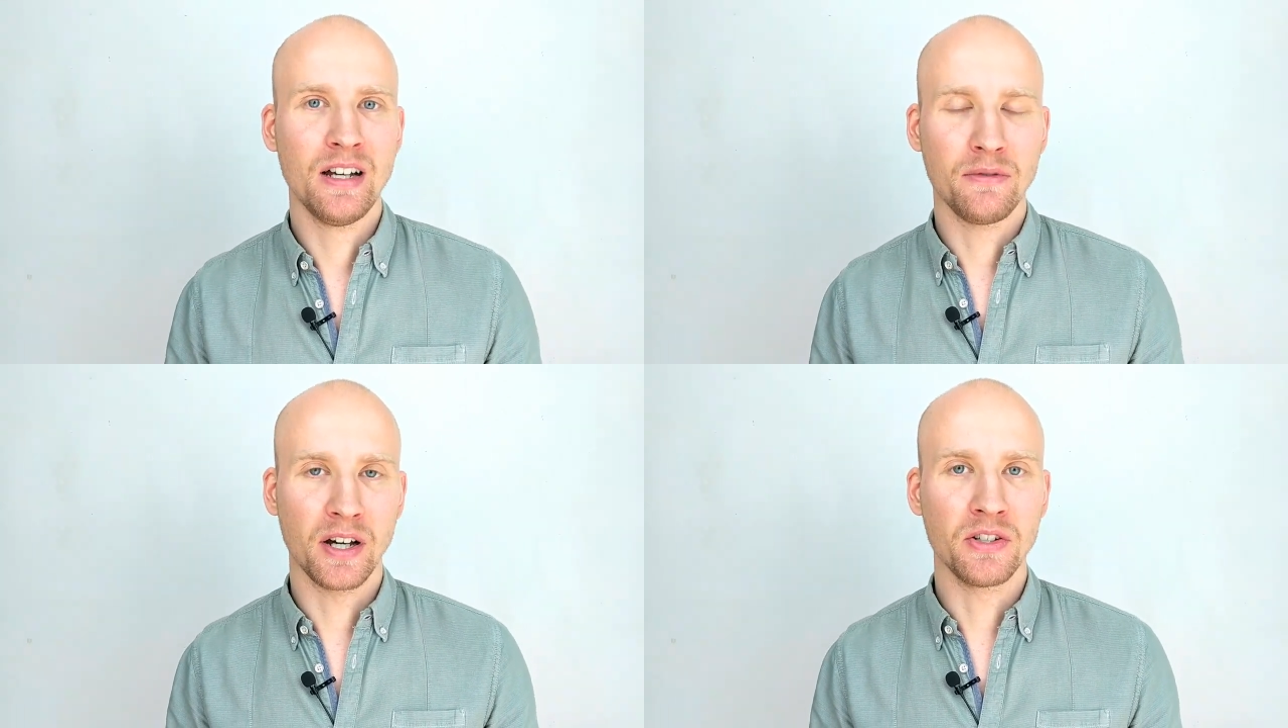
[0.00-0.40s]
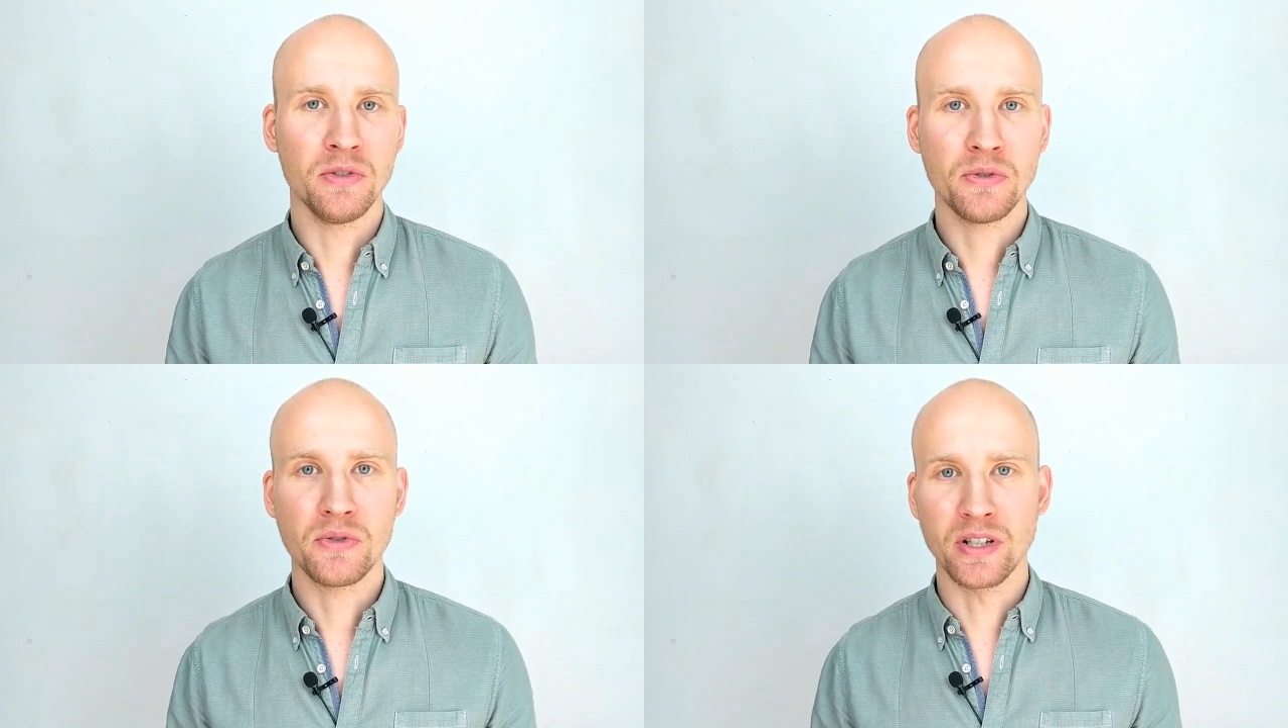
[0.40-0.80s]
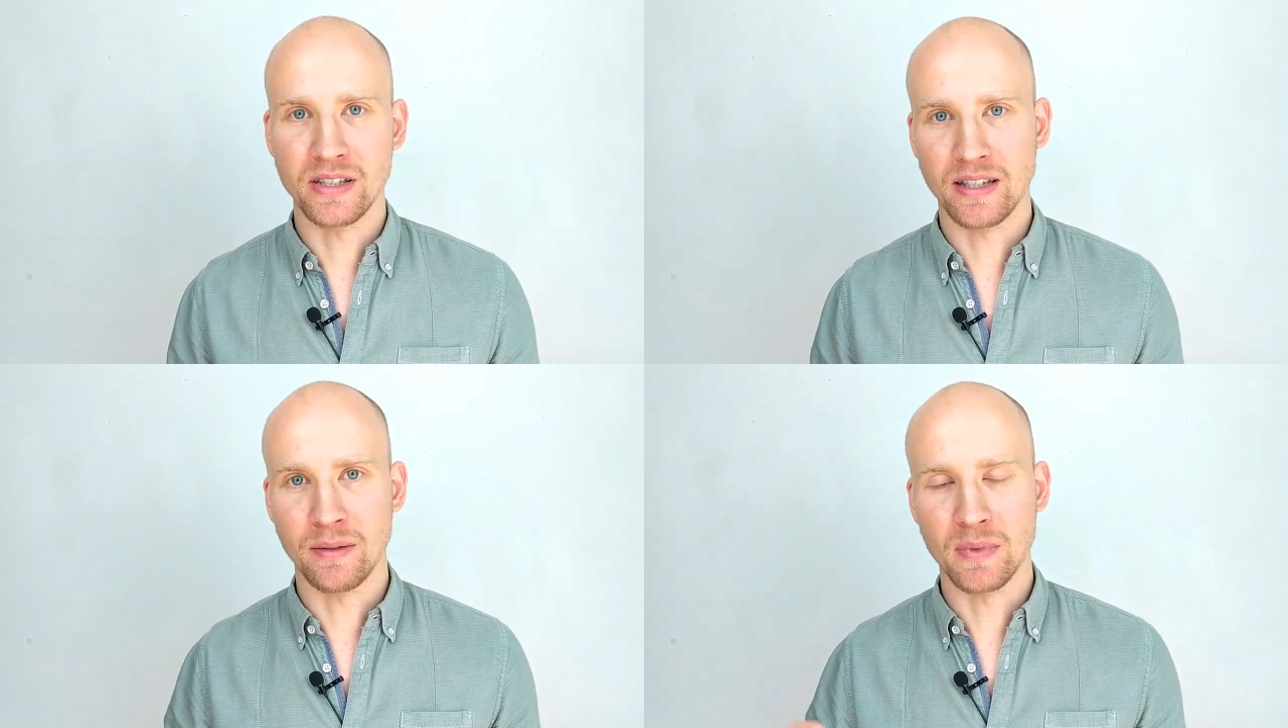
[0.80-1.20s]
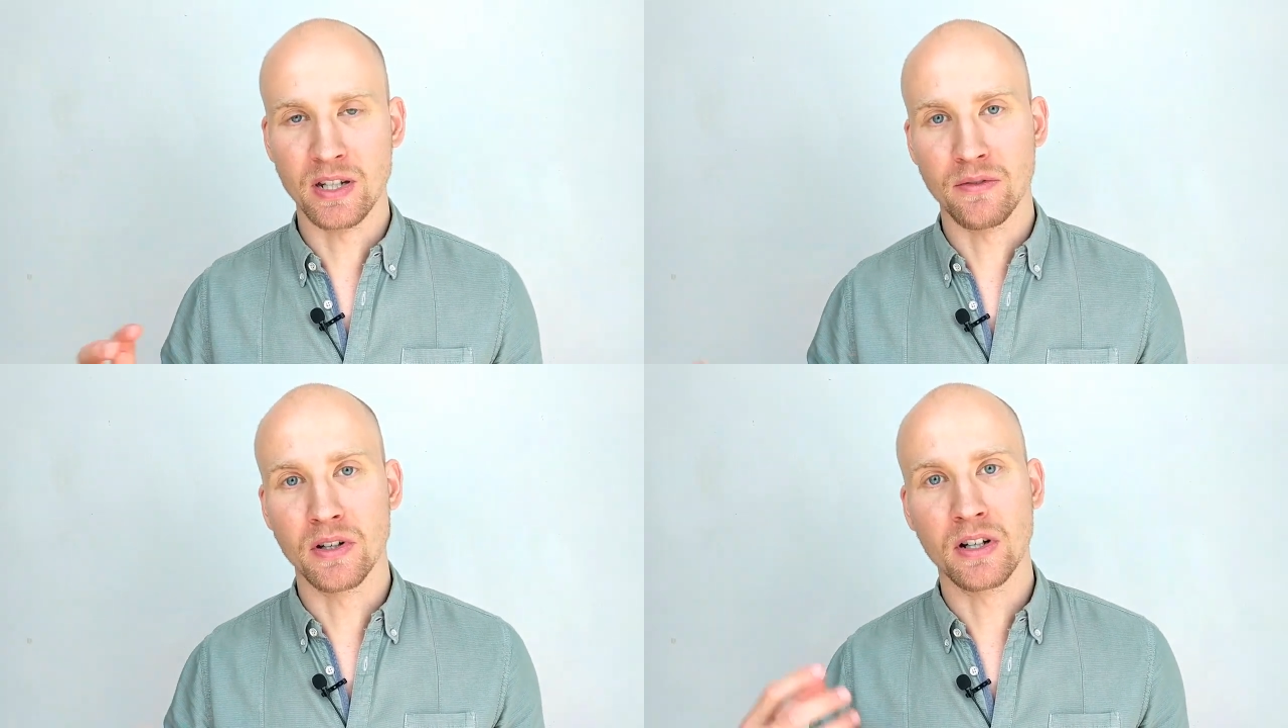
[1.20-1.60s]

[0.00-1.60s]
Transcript: phytonutrients and many of the